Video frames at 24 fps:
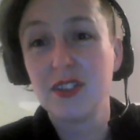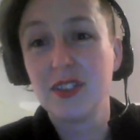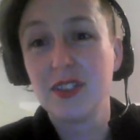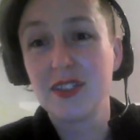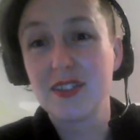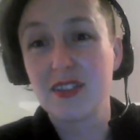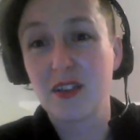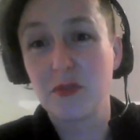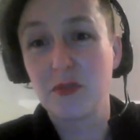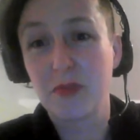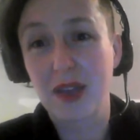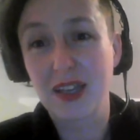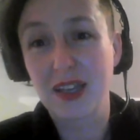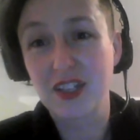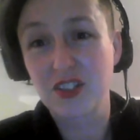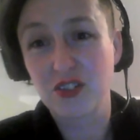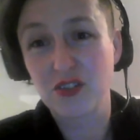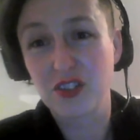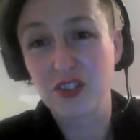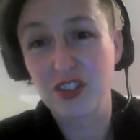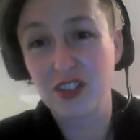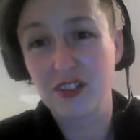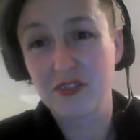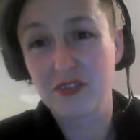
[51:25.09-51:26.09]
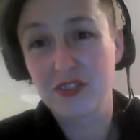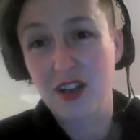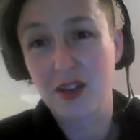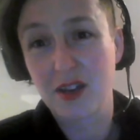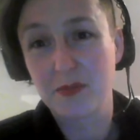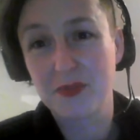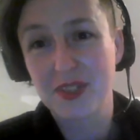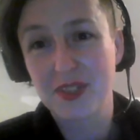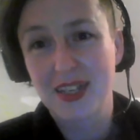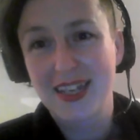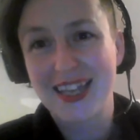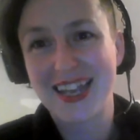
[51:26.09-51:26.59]
So make sure you have
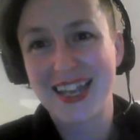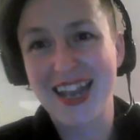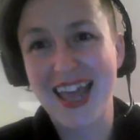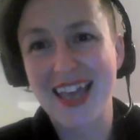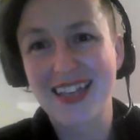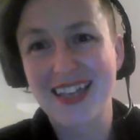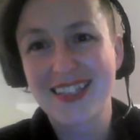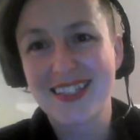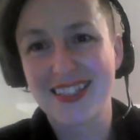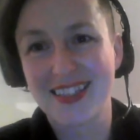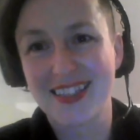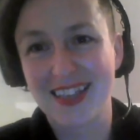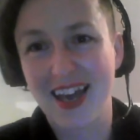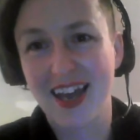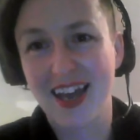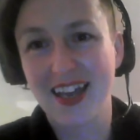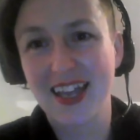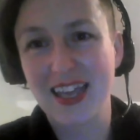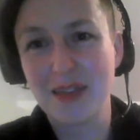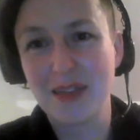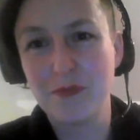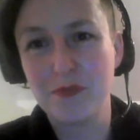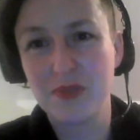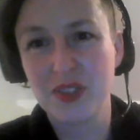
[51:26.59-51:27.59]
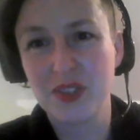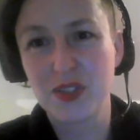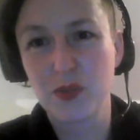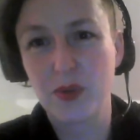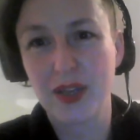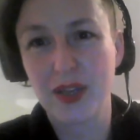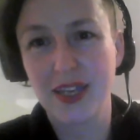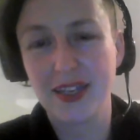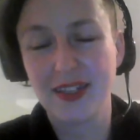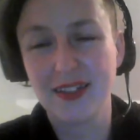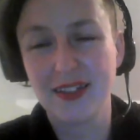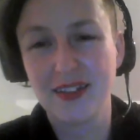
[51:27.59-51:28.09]
time to connect to that in
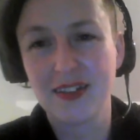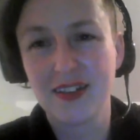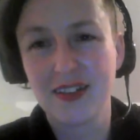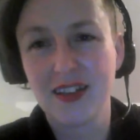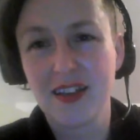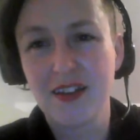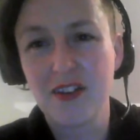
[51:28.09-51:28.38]
between